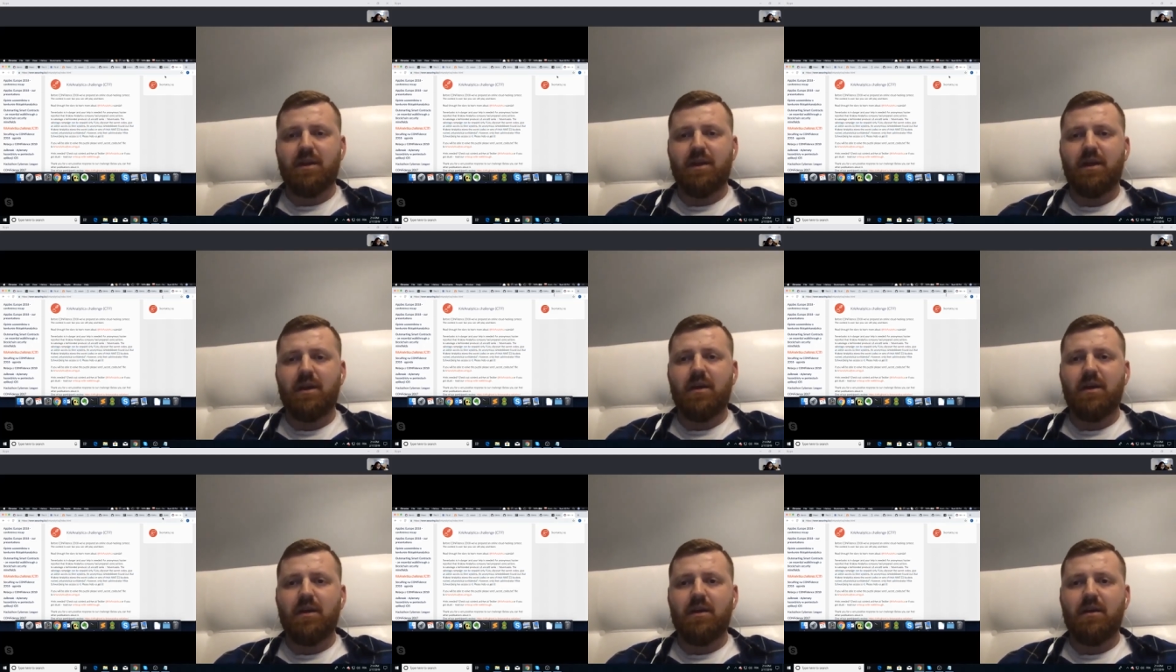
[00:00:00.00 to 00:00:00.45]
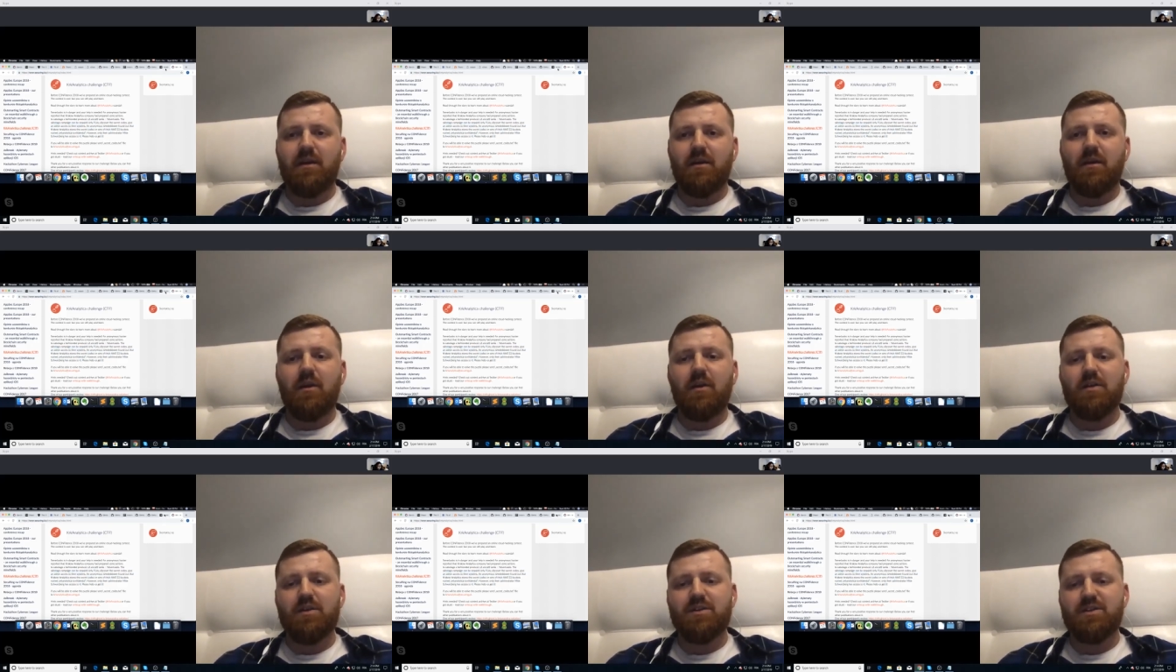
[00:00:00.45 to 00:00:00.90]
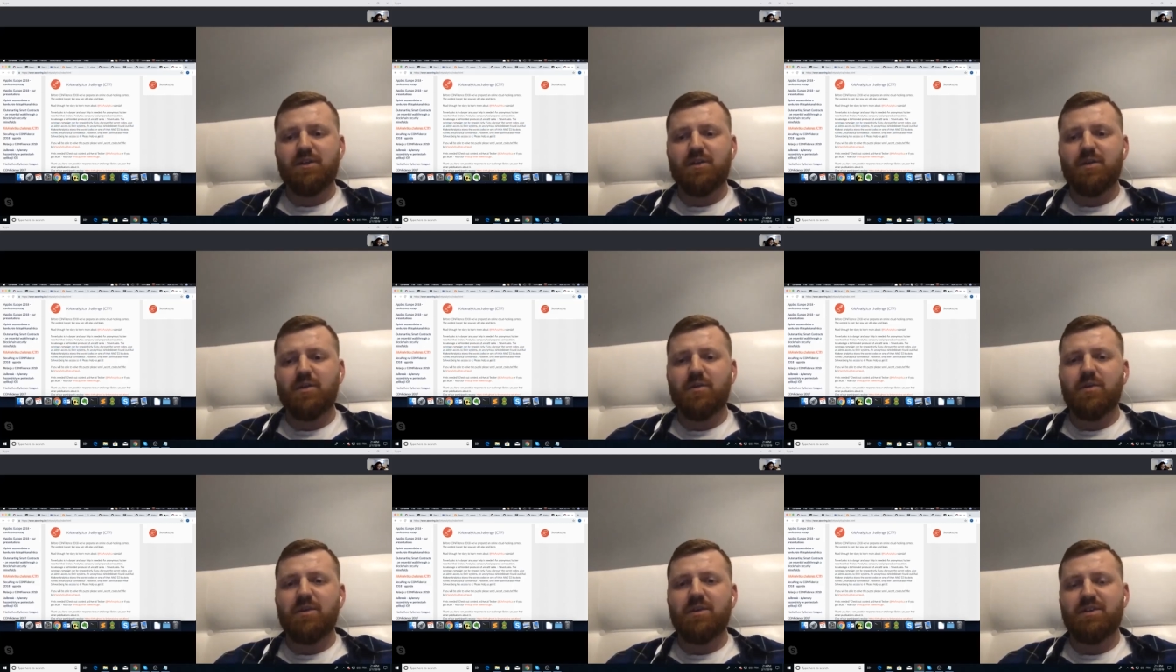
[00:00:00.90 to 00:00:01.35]
also
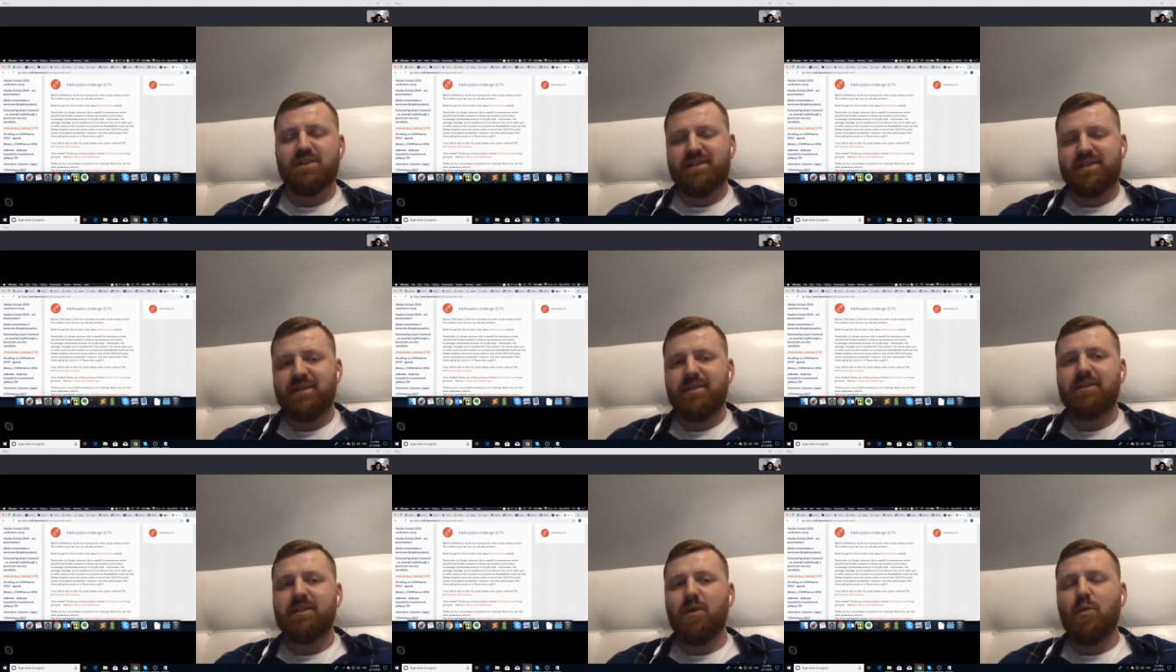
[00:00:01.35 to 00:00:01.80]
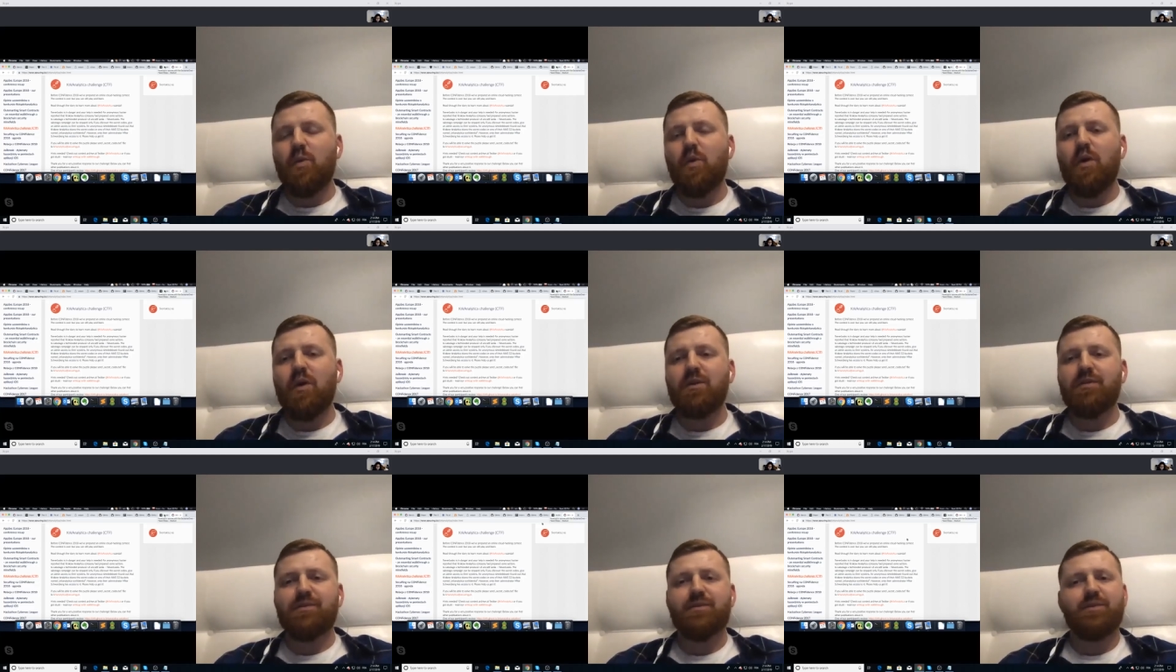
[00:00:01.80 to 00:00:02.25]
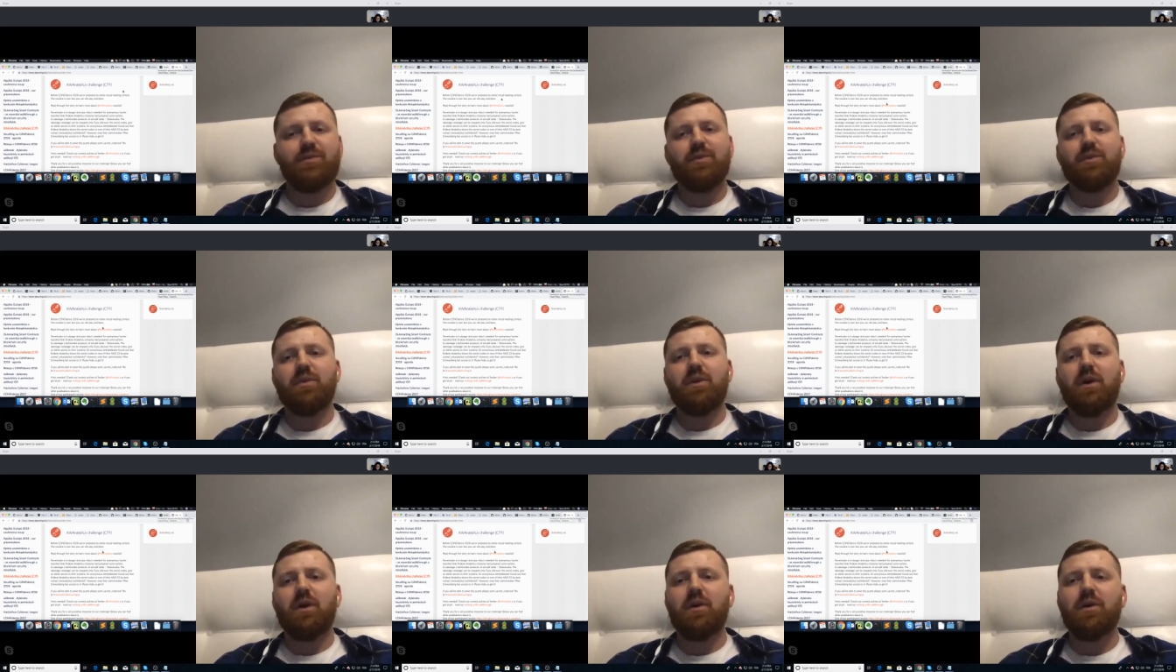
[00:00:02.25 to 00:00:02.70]
you will see the
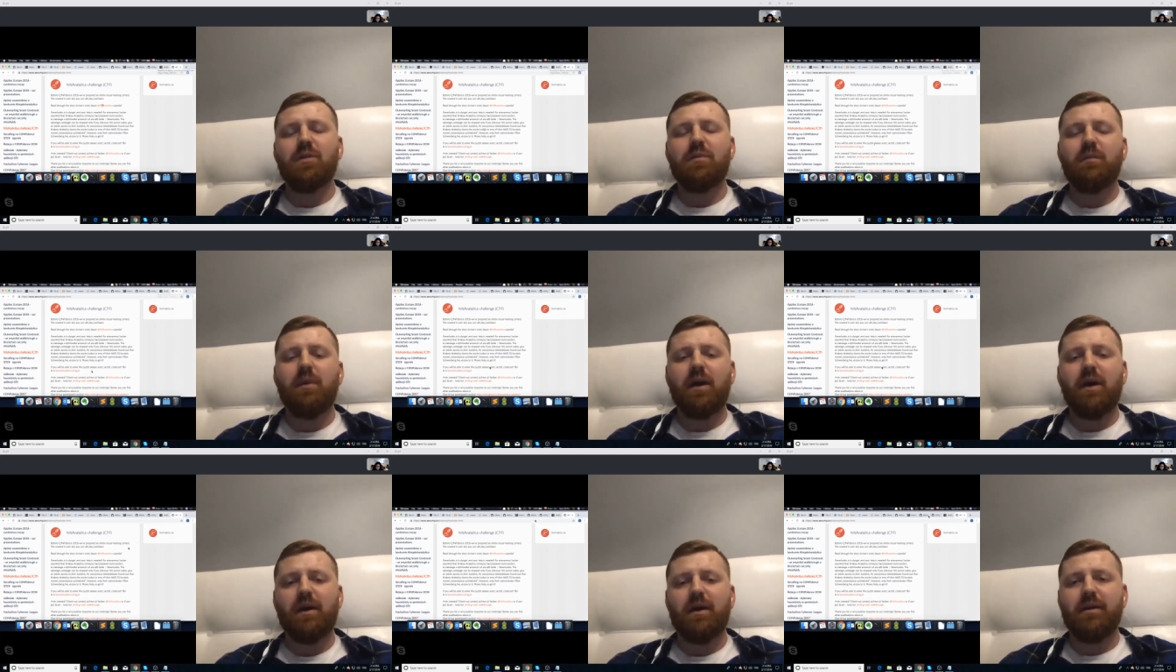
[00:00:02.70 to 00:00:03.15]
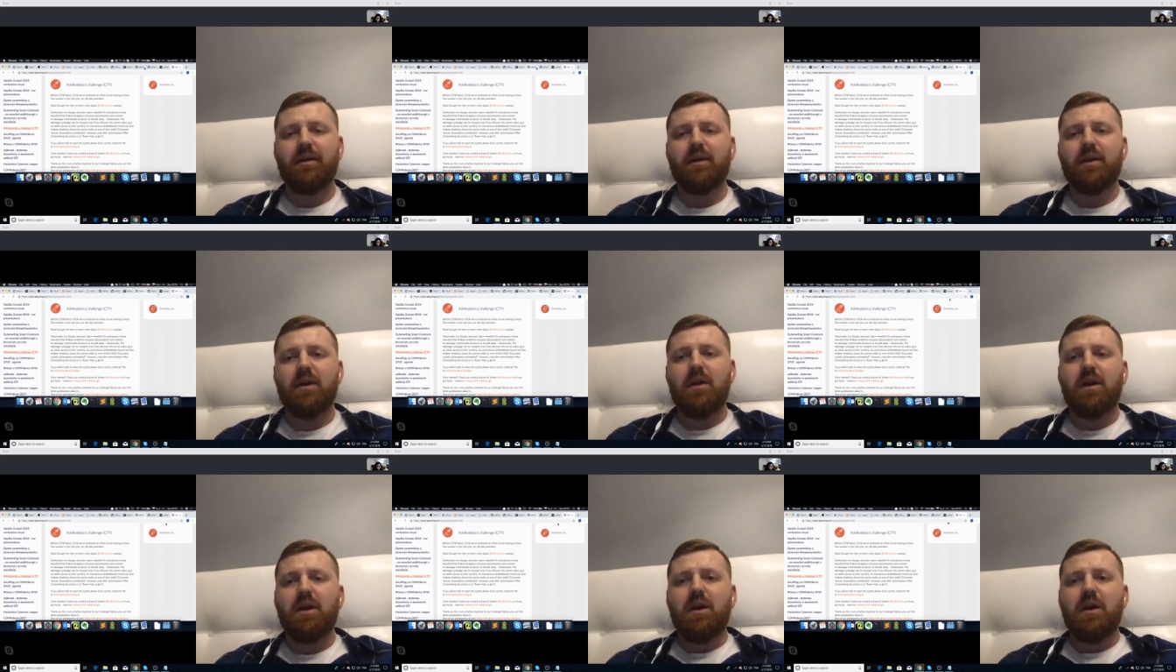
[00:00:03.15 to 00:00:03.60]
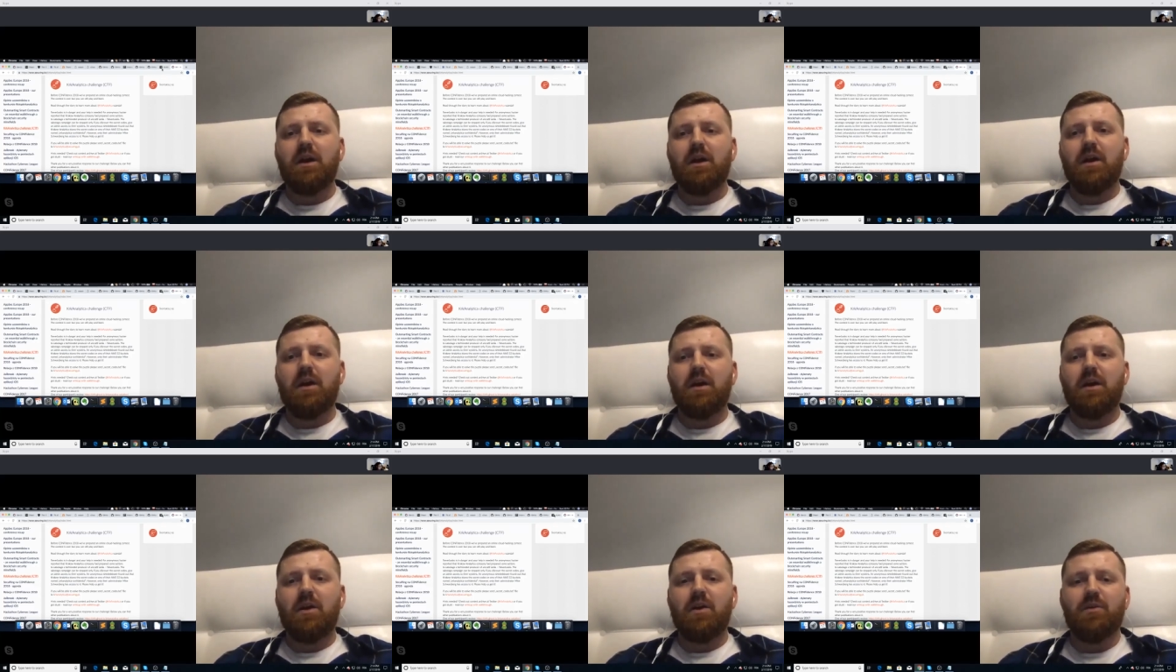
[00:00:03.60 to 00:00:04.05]
walkthrough
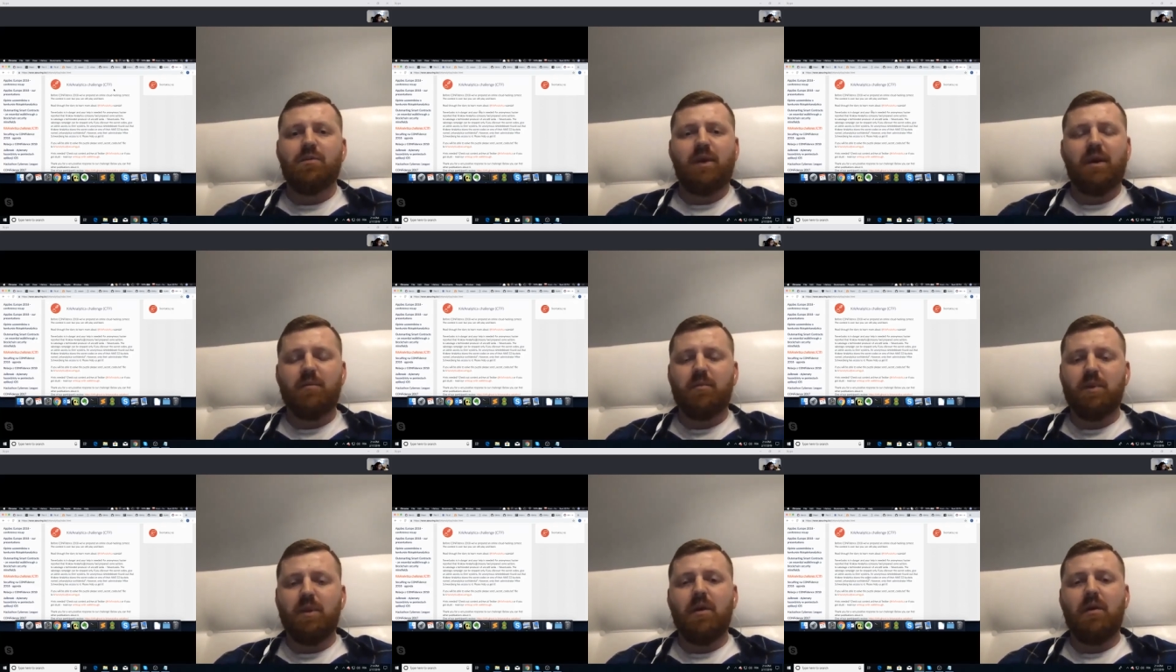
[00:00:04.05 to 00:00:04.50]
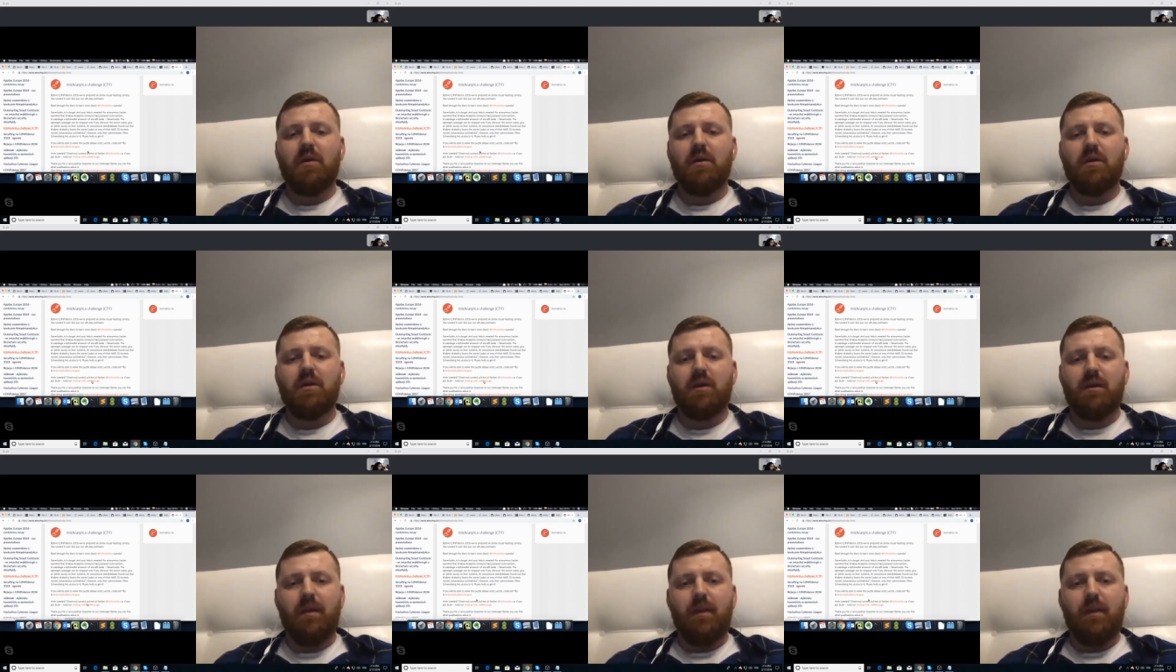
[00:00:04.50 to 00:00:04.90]
on my blog.